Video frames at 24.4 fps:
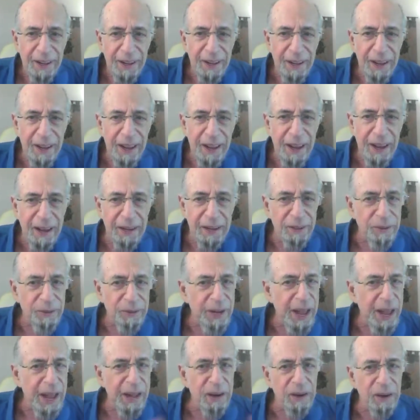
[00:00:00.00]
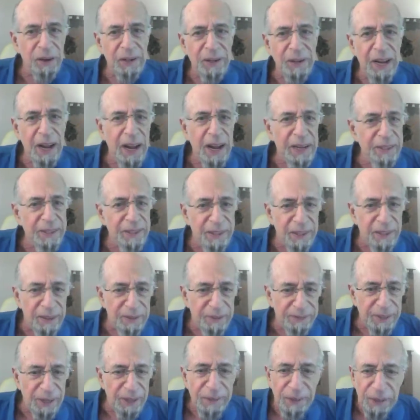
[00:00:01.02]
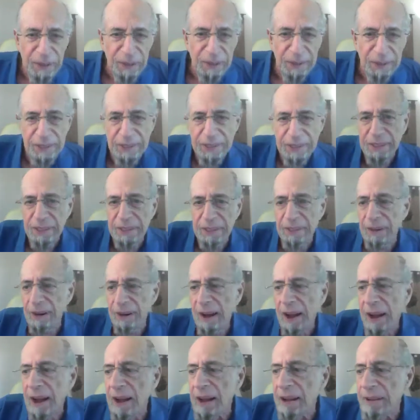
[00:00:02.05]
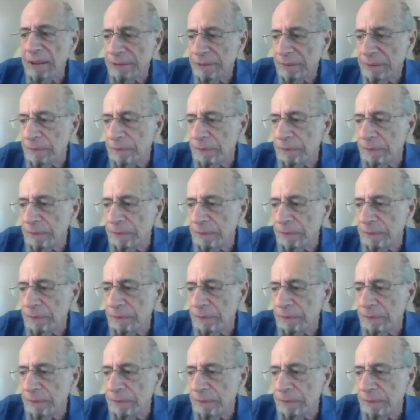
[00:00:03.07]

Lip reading: and create all kinds of difficulties in your life.